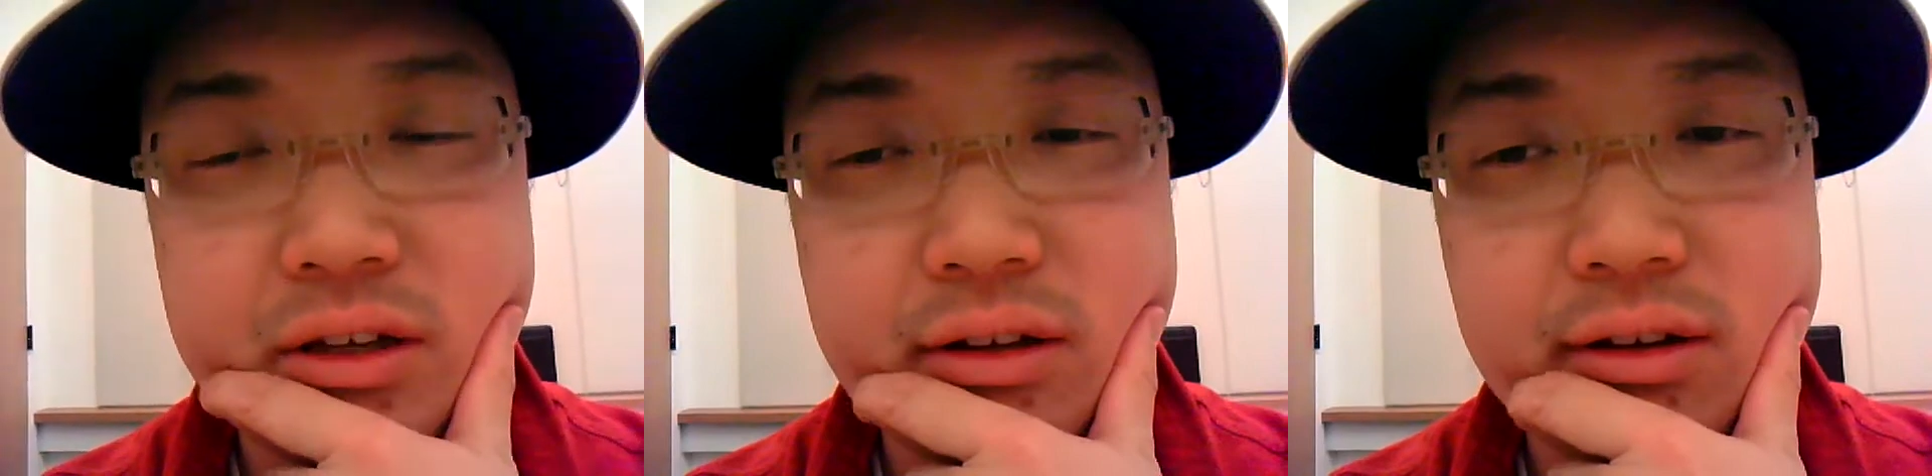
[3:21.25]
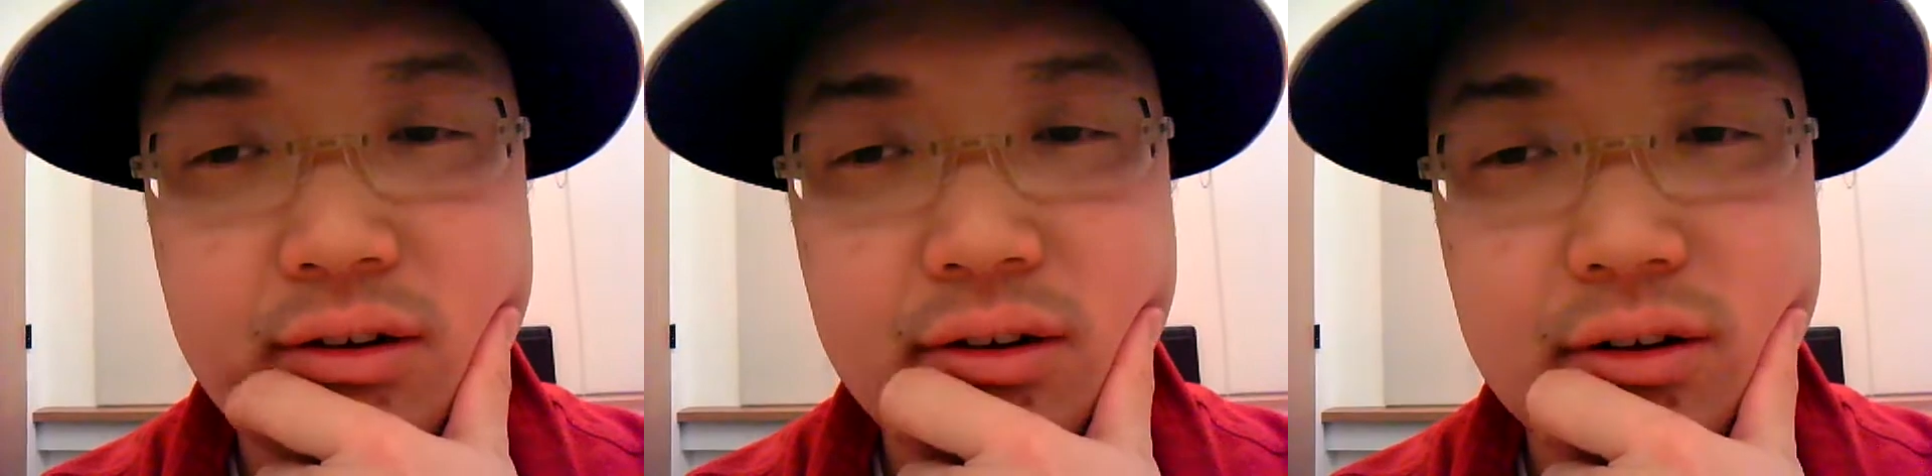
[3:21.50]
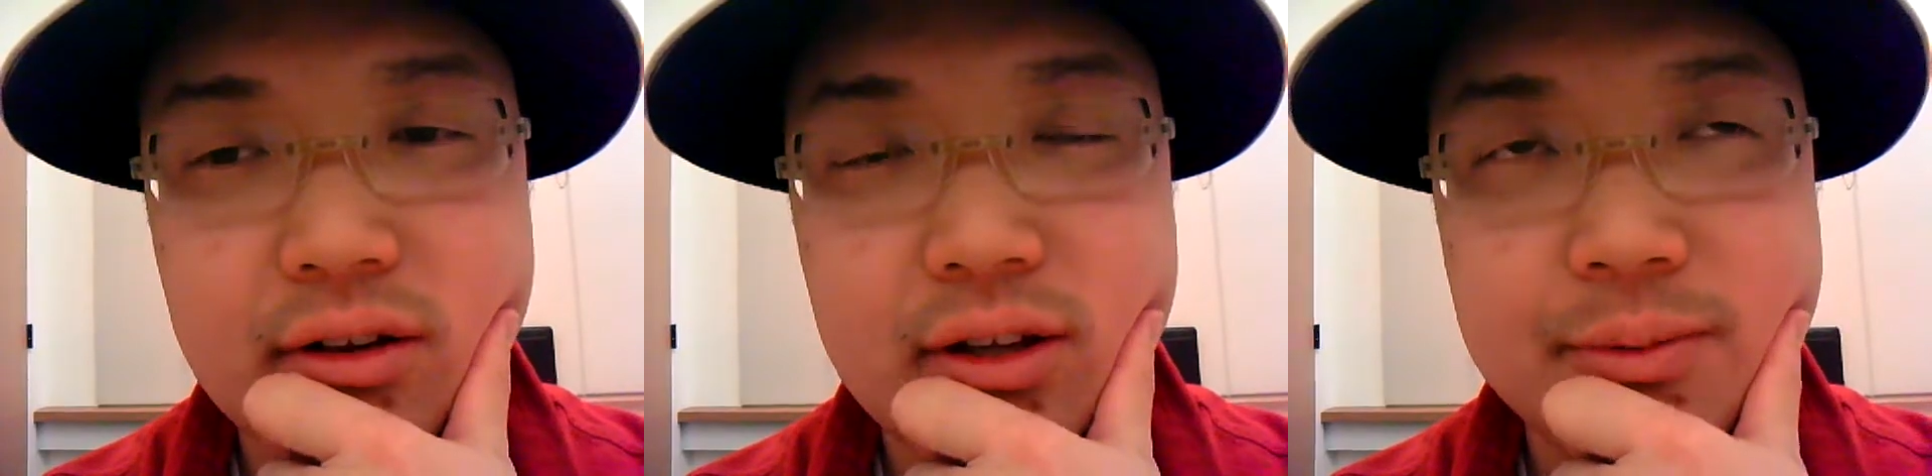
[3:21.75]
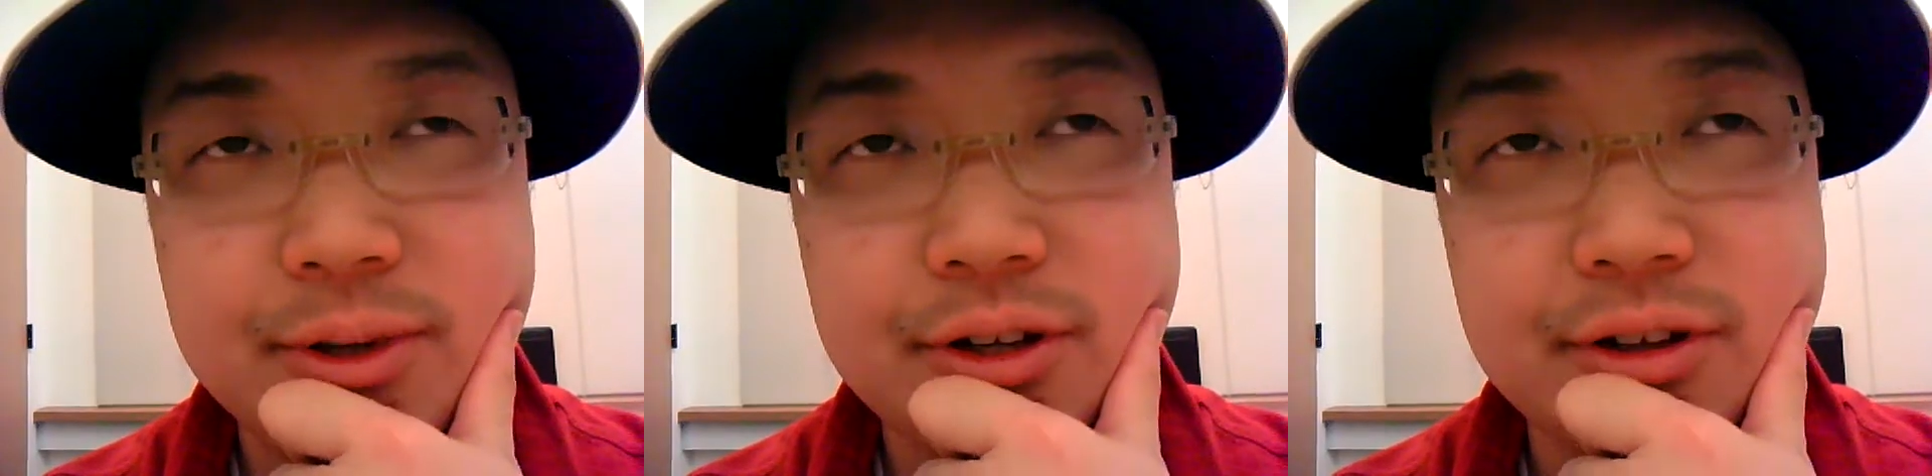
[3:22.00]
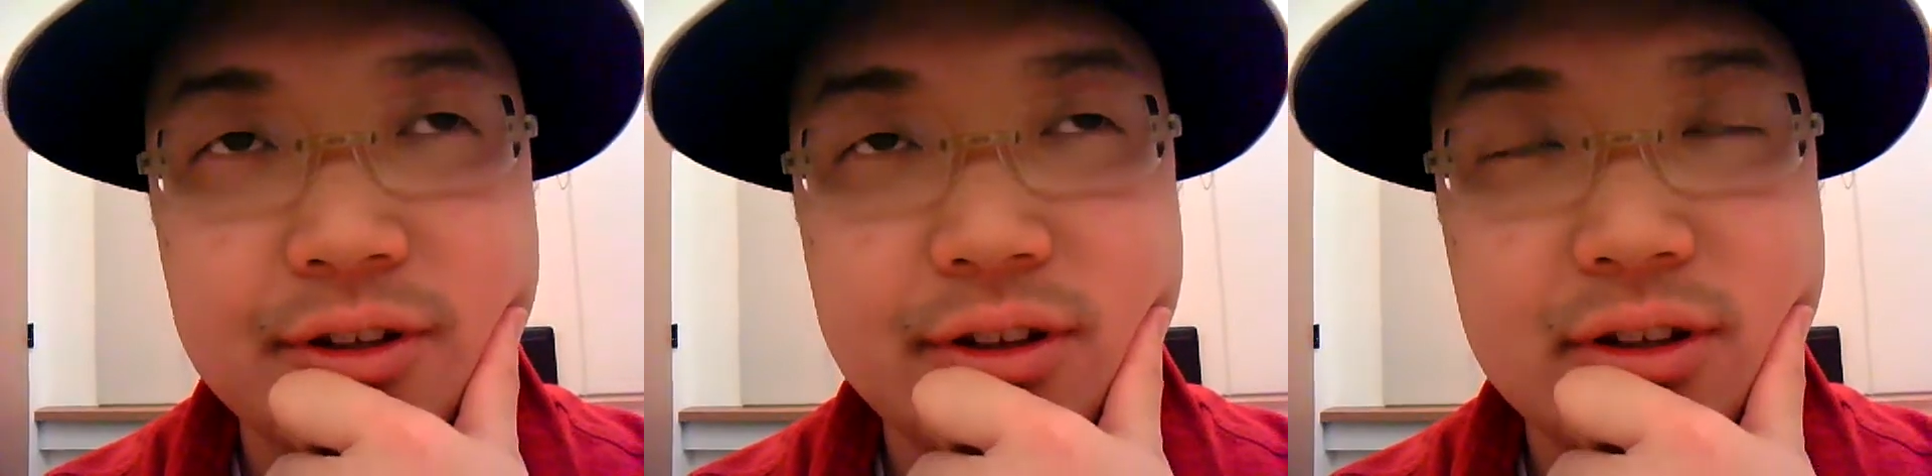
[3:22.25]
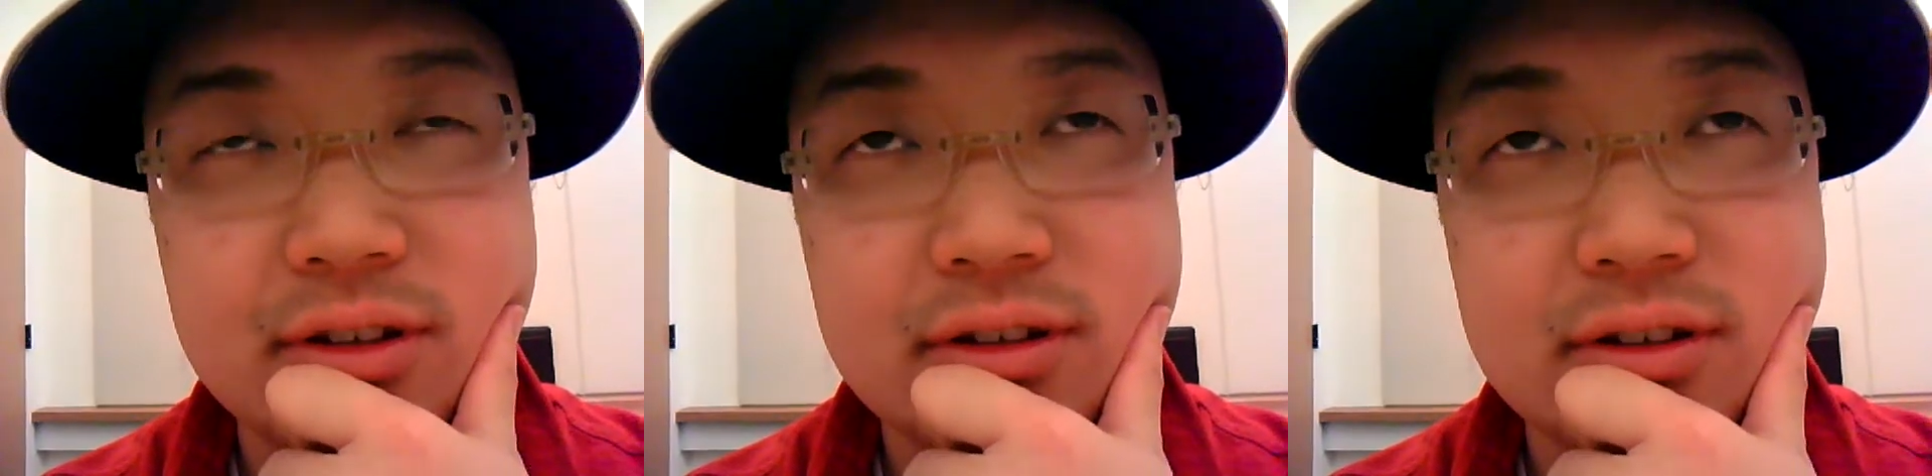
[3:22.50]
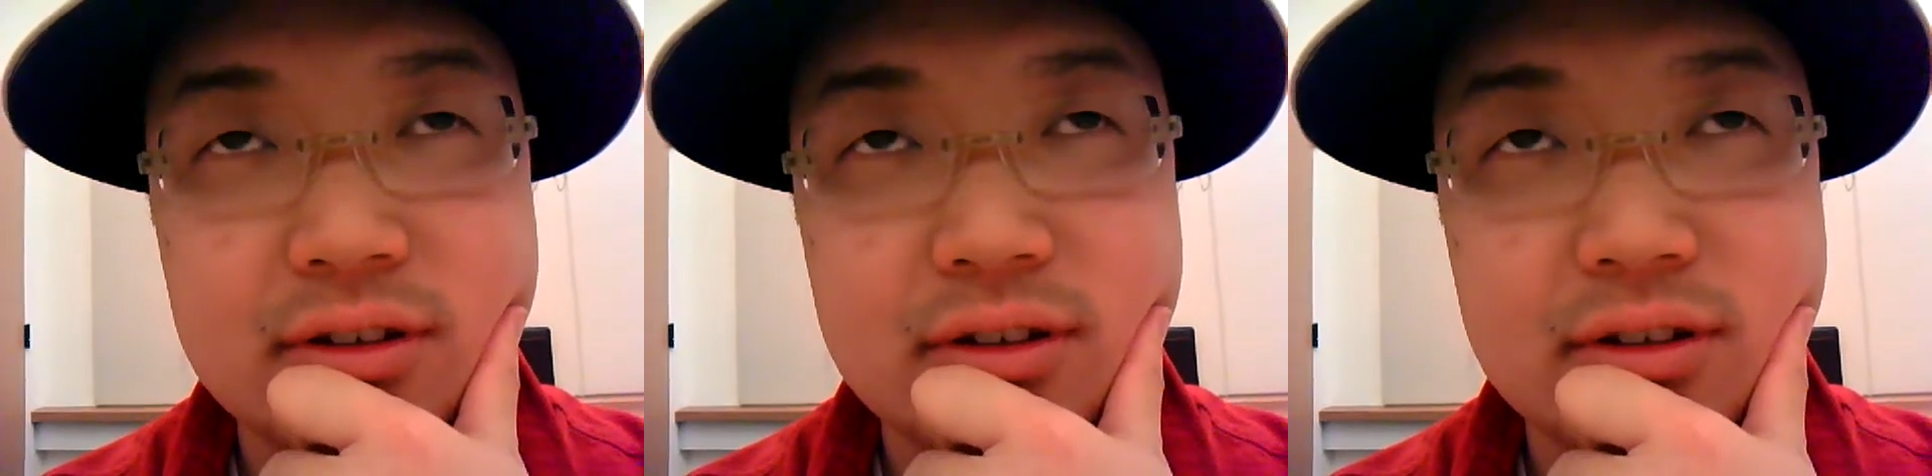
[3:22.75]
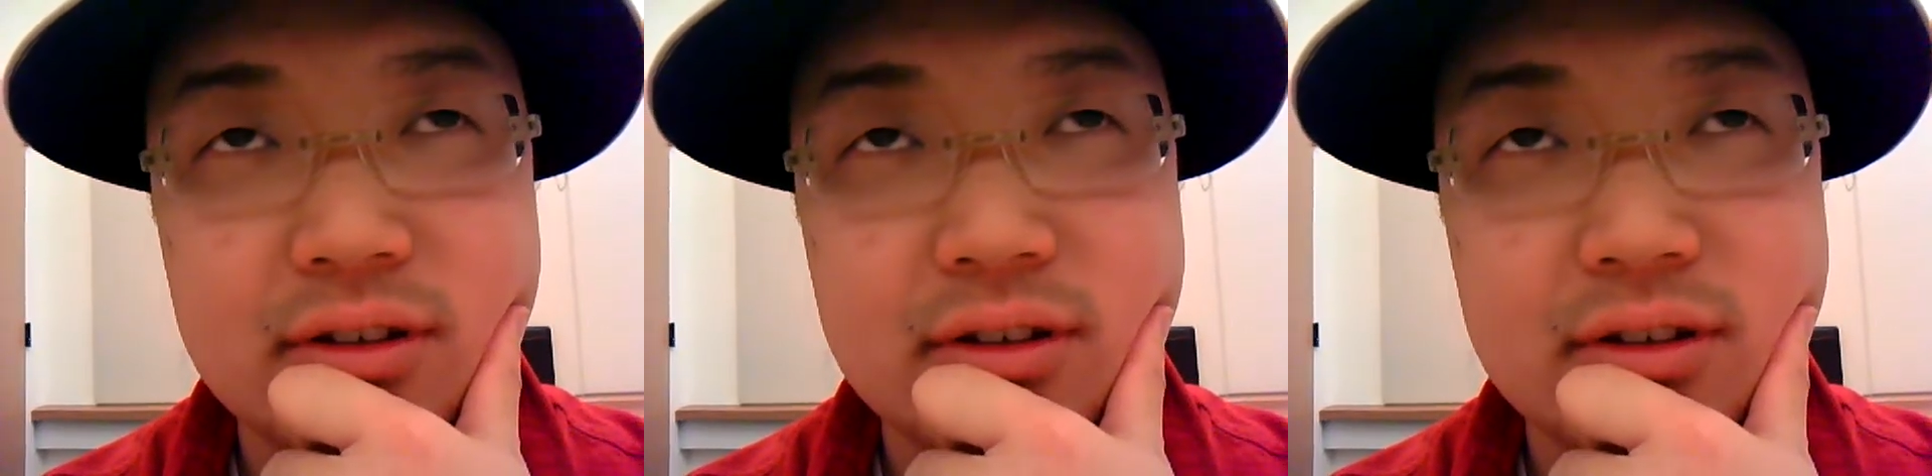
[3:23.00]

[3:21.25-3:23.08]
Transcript: learned about uh,